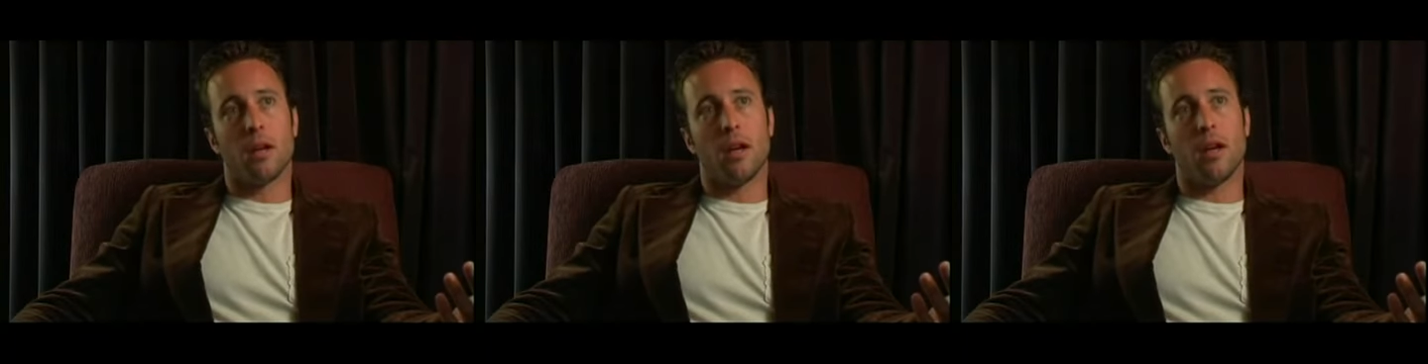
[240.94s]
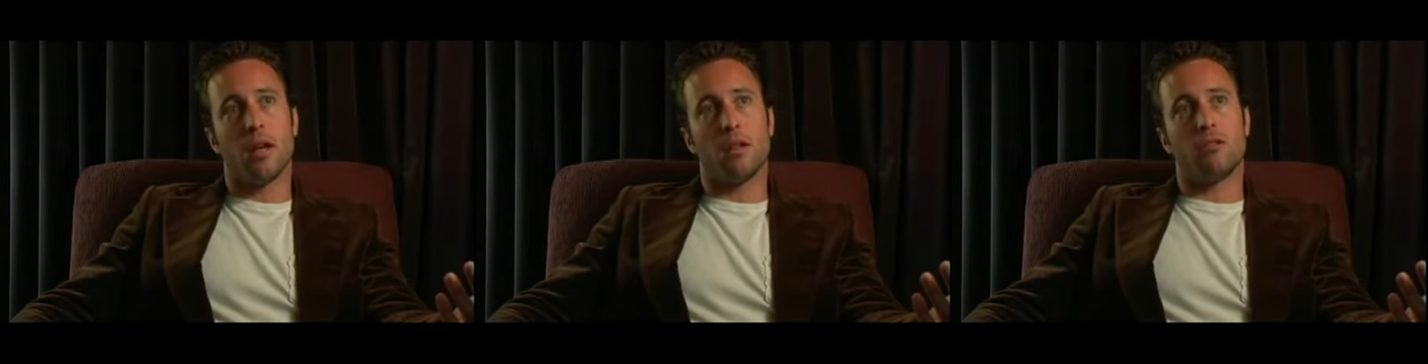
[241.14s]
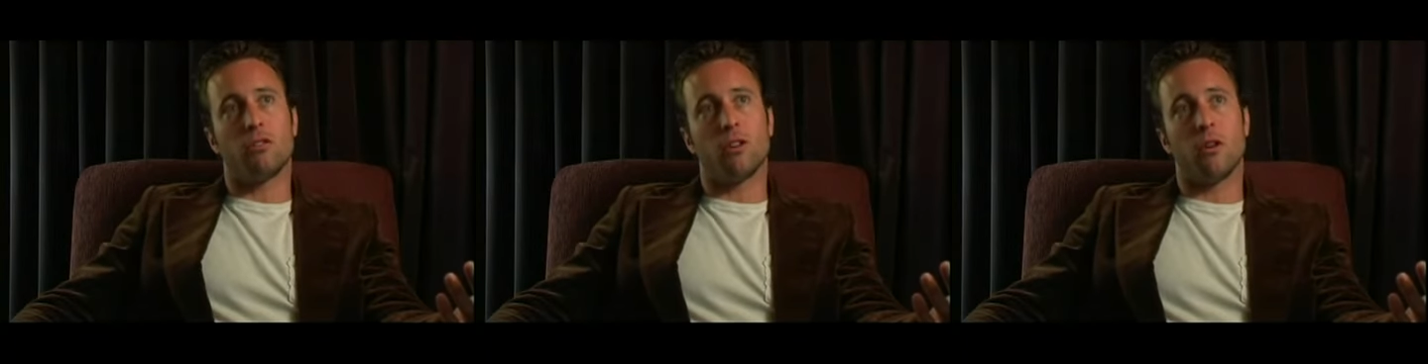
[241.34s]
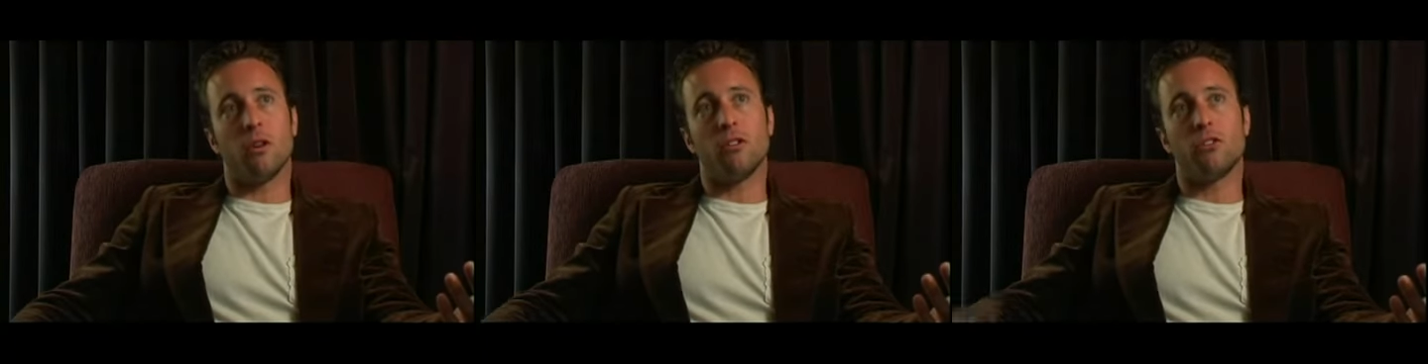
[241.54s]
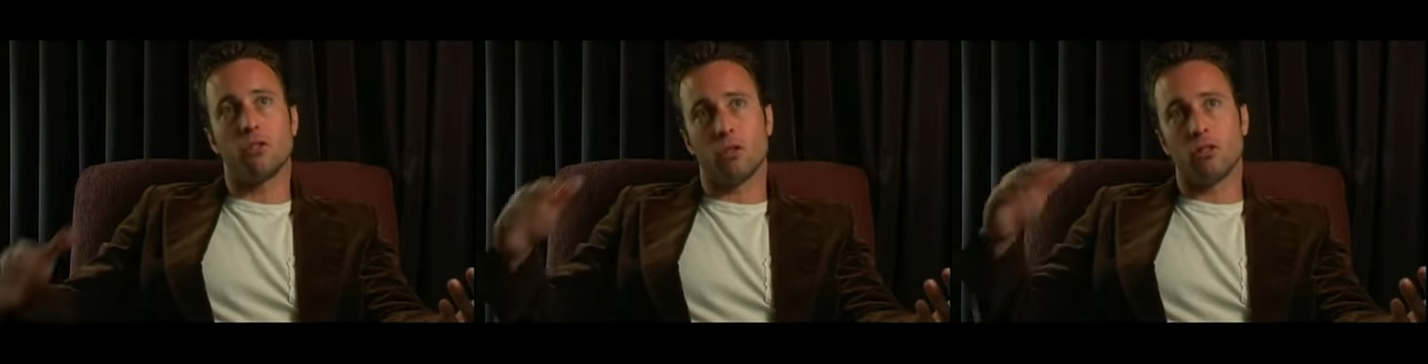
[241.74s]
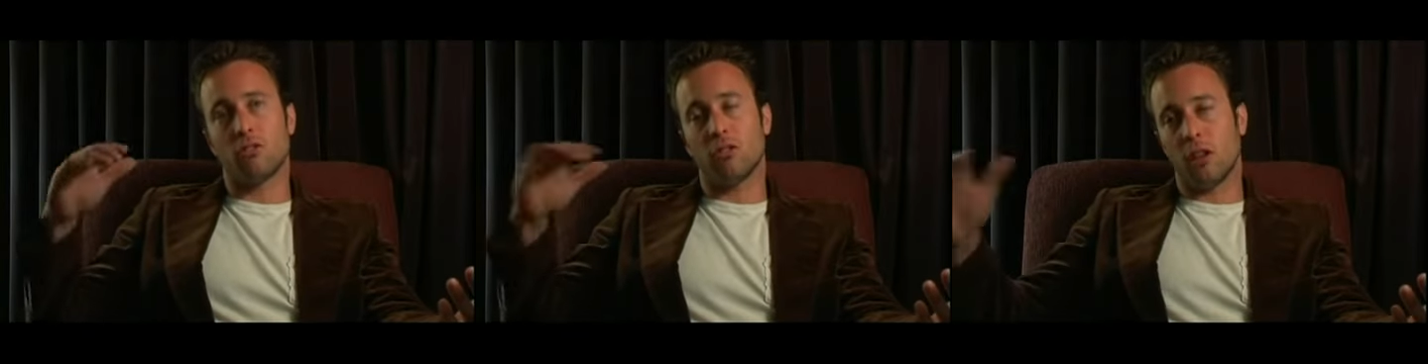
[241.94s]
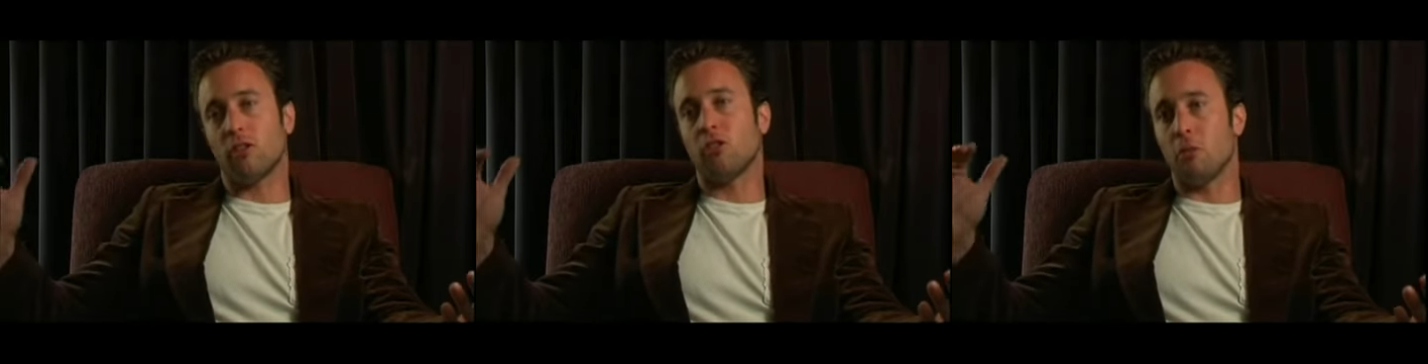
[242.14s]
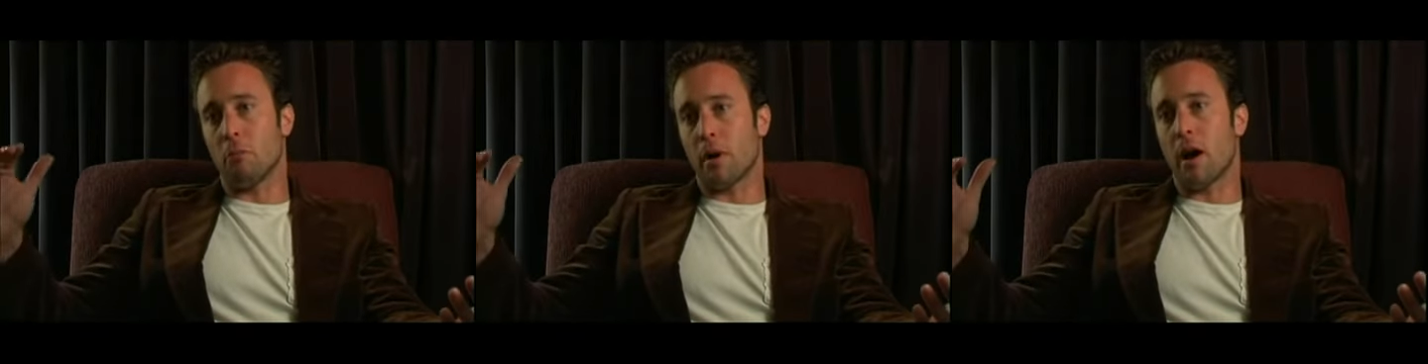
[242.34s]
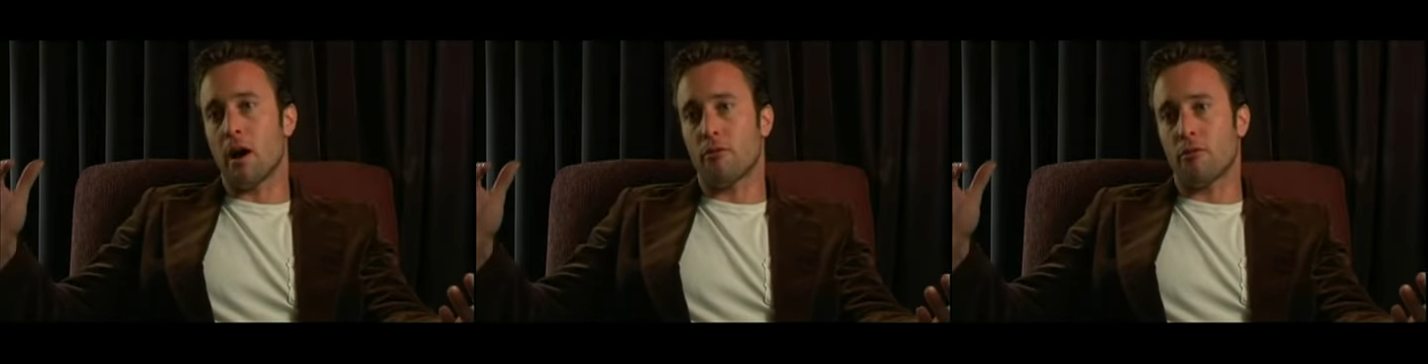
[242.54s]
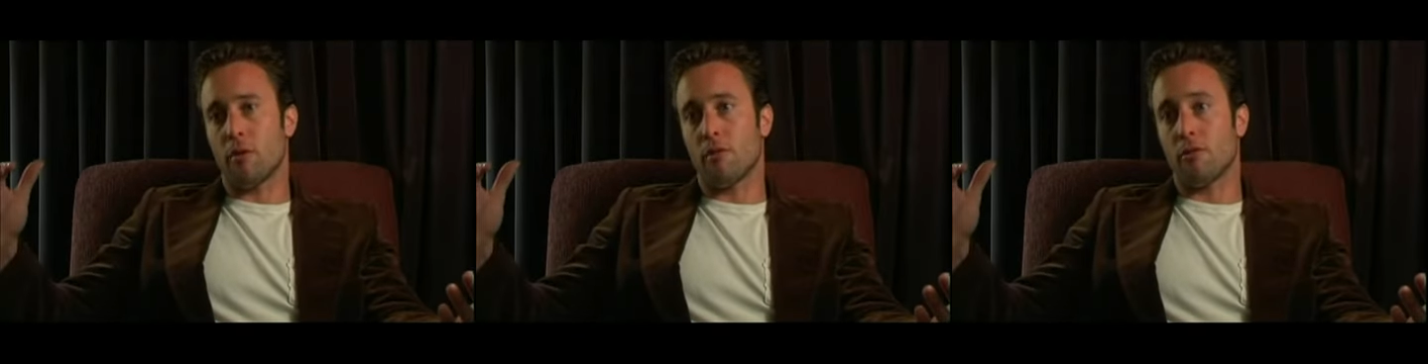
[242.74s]
And so he sort of sets the bar
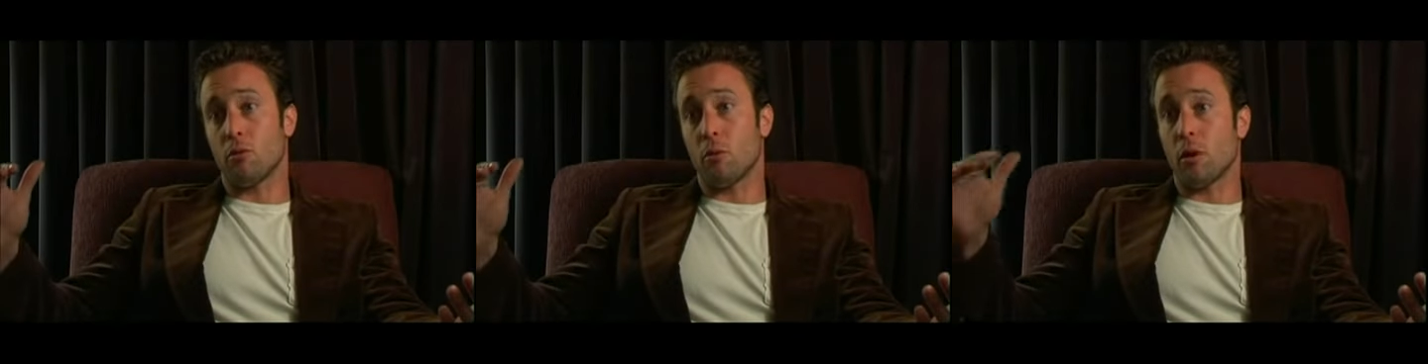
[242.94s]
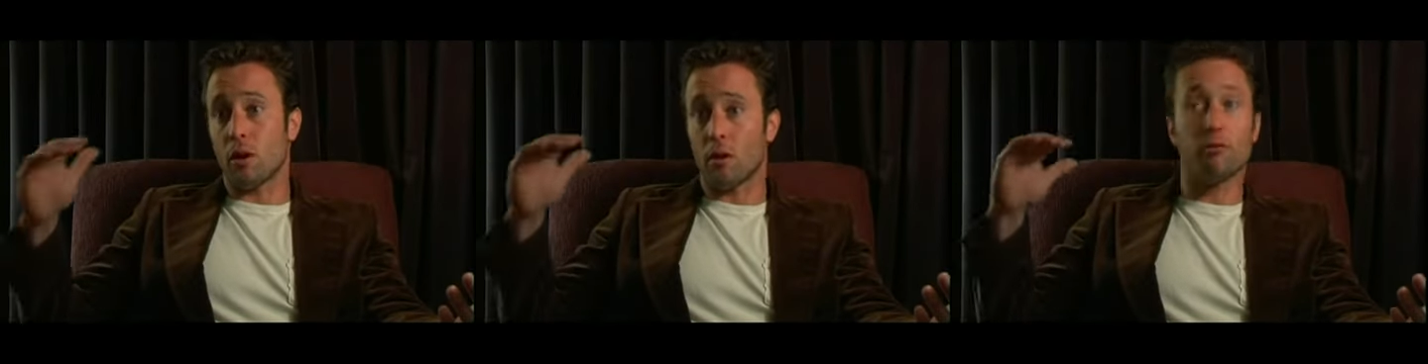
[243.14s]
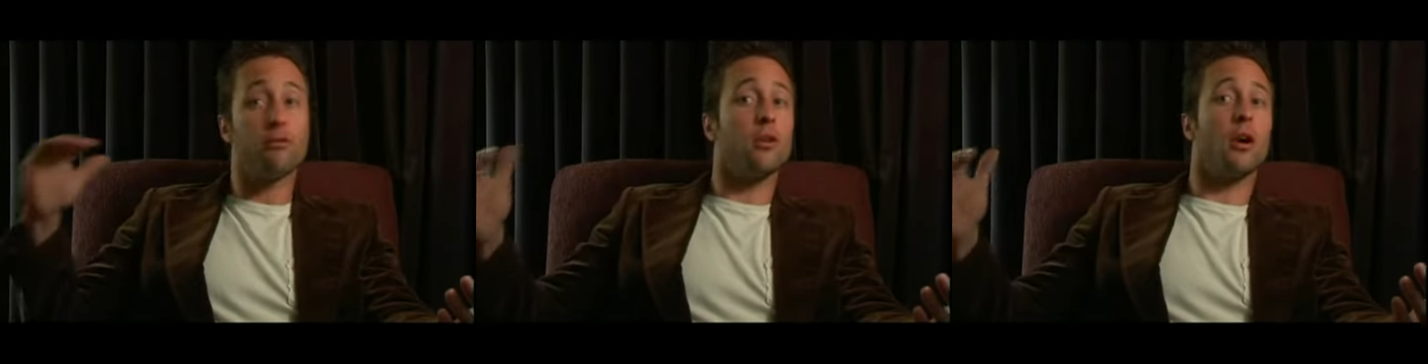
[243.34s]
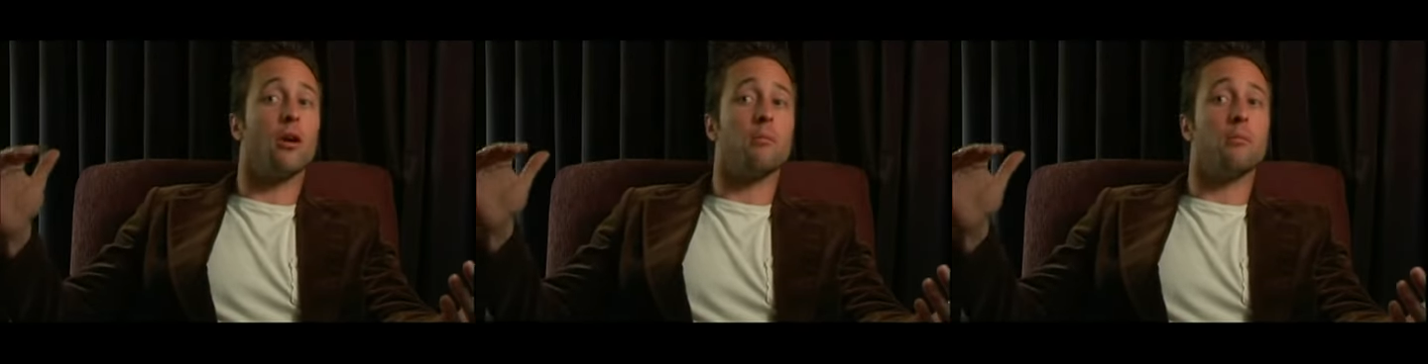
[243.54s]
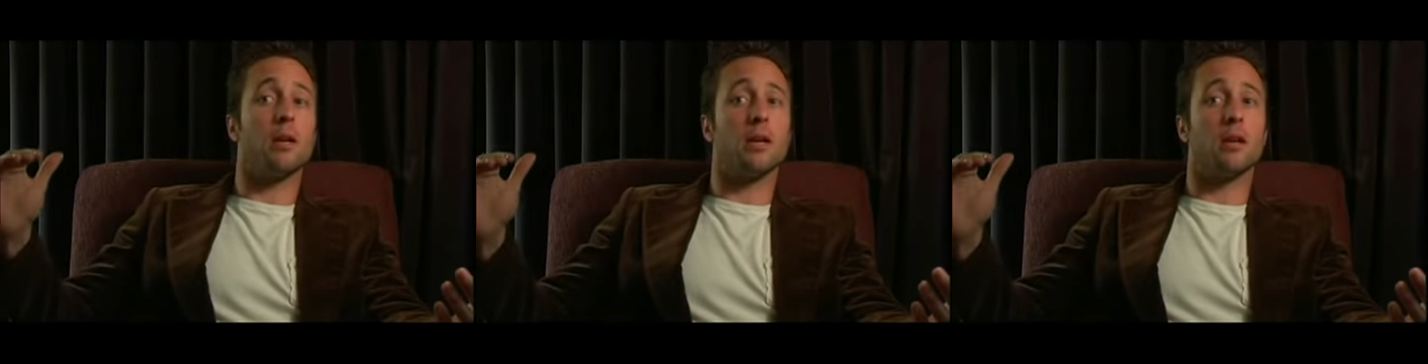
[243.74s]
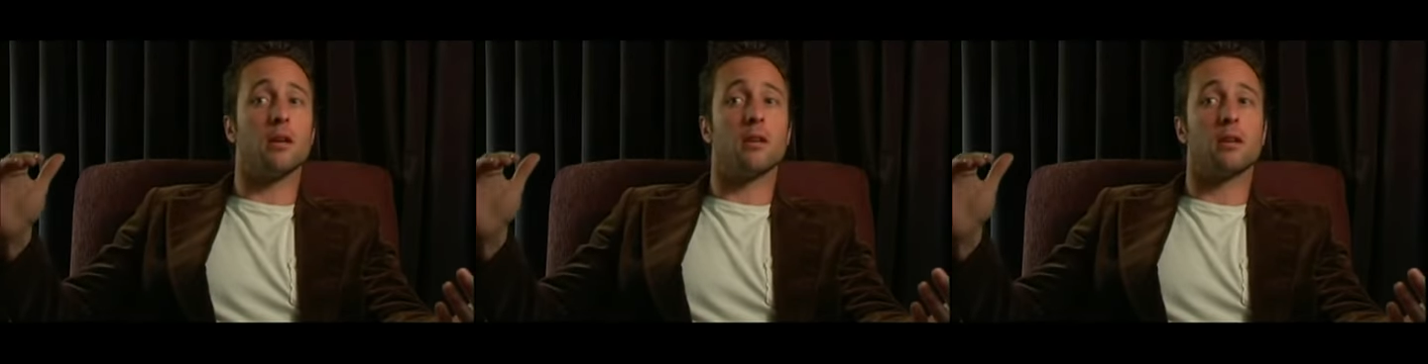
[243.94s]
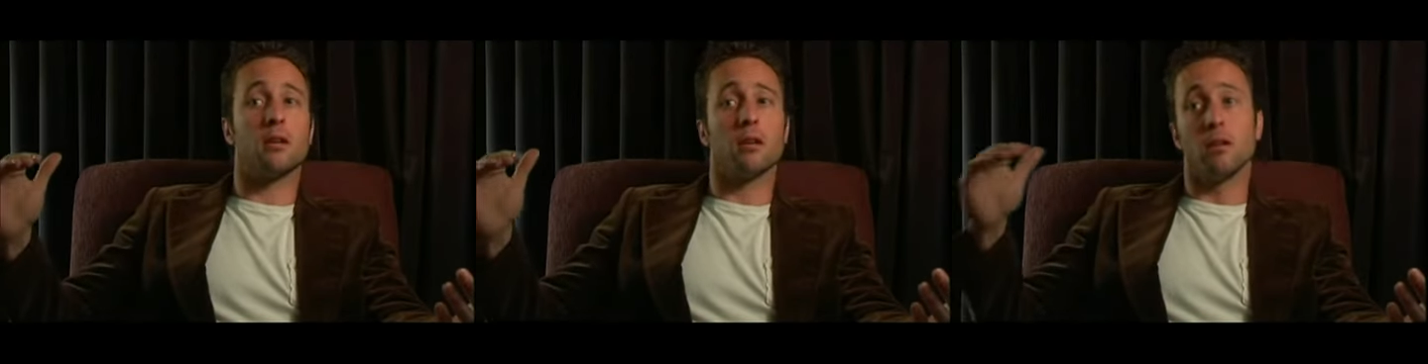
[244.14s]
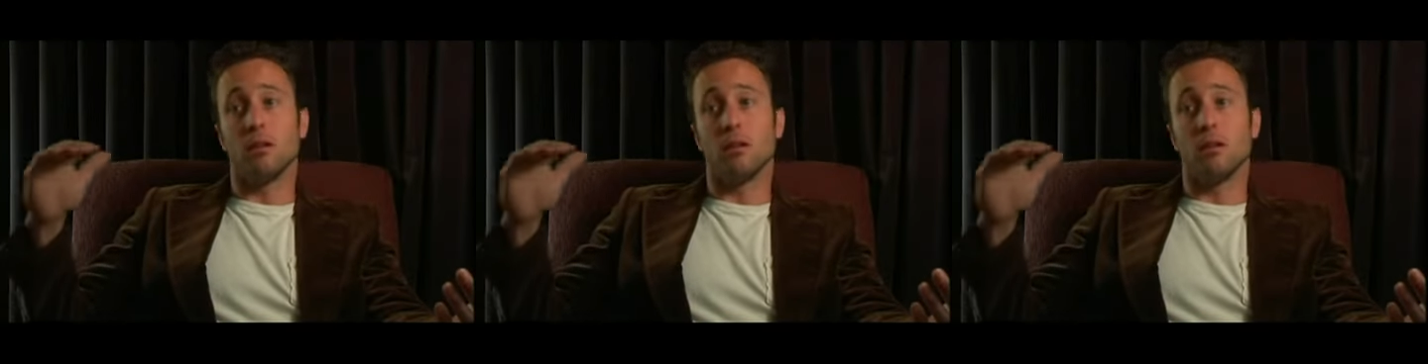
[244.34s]
for everyone, and if you don't meet it,